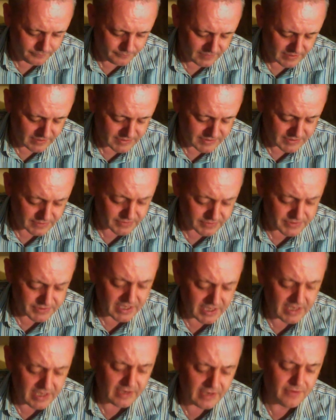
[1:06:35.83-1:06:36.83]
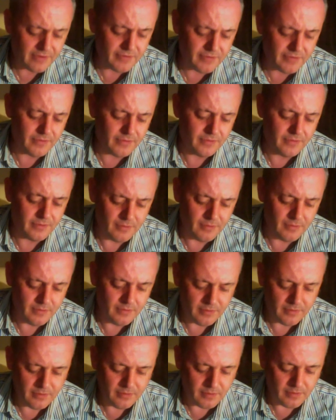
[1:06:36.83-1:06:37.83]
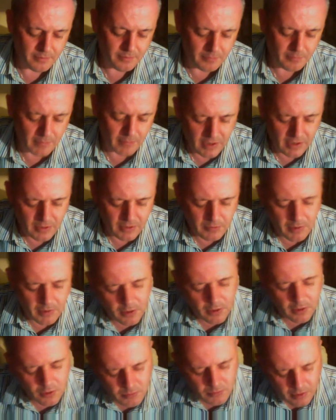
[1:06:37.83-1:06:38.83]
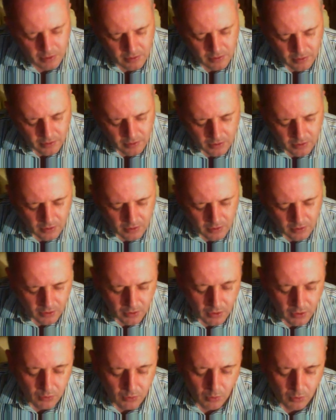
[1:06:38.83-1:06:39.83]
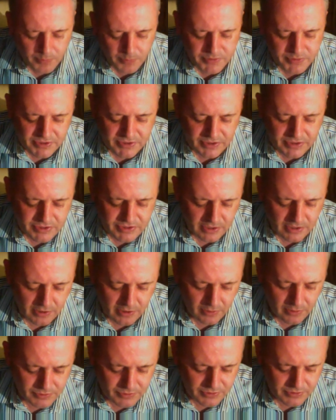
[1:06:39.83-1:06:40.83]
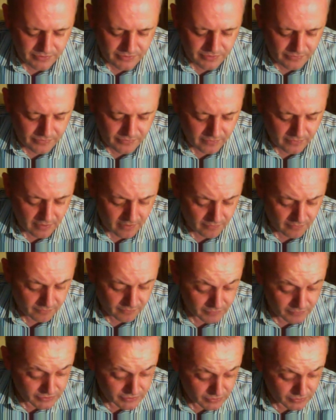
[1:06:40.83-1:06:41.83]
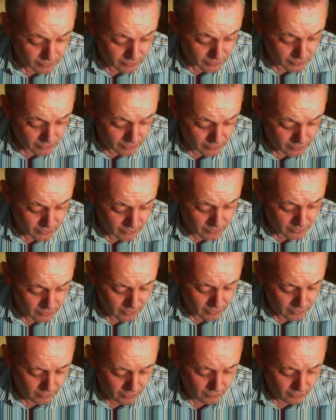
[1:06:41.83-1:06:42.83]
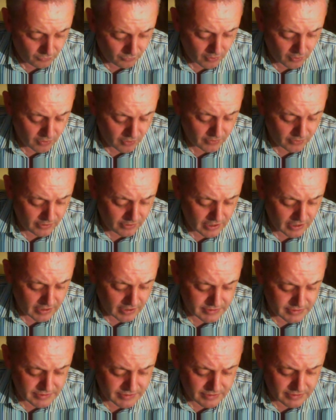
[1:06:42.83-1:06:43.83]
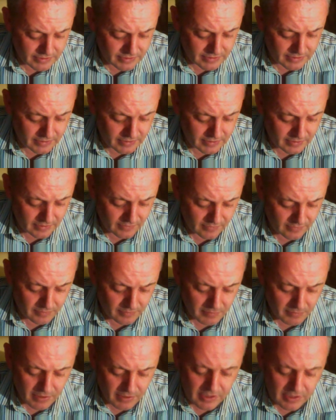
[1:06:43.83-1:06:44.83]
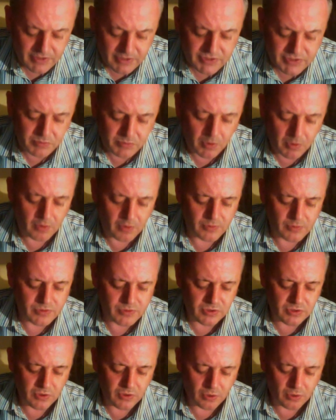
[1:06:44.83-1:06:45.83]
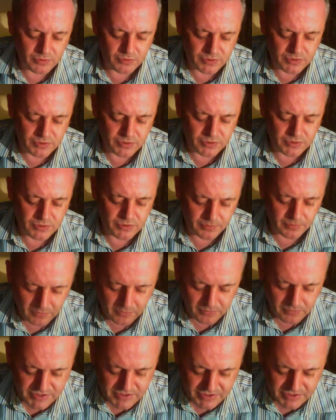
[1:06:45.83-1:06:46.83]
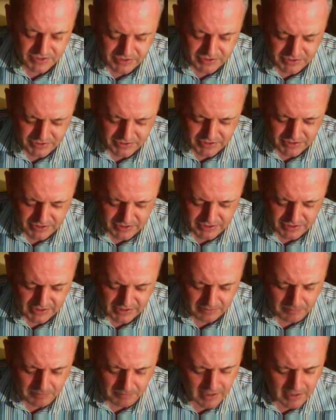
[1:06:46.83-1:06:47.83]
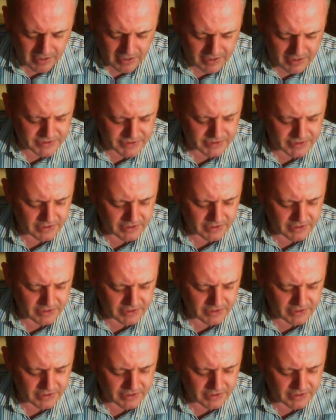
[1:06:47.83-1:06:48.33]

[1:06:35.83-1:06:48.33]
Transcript: till daylight. Mayo Mahoma, who opted its closer, thereof the door, cry not yet, but many a smile to Nondum, city maids,